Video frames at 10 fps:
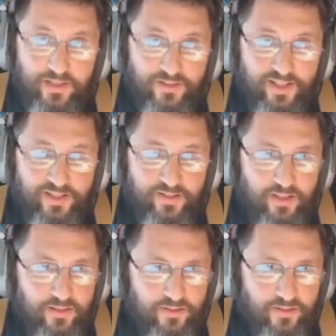I changed
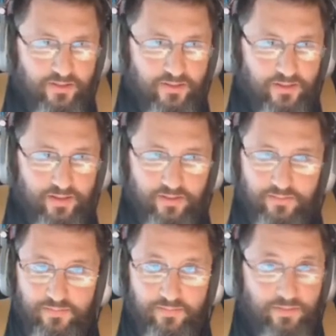that because I,
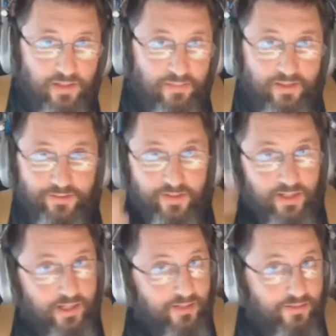came out and
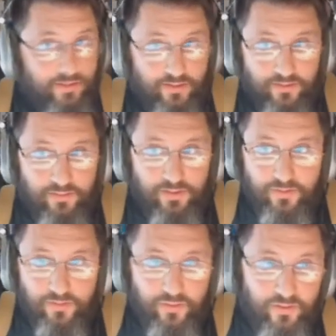said, hey, it's I shouldn't be
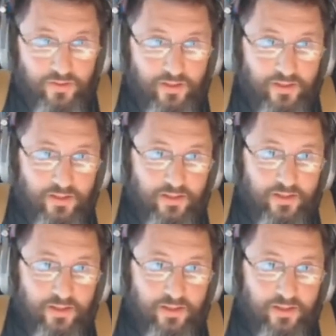using the word Trinity.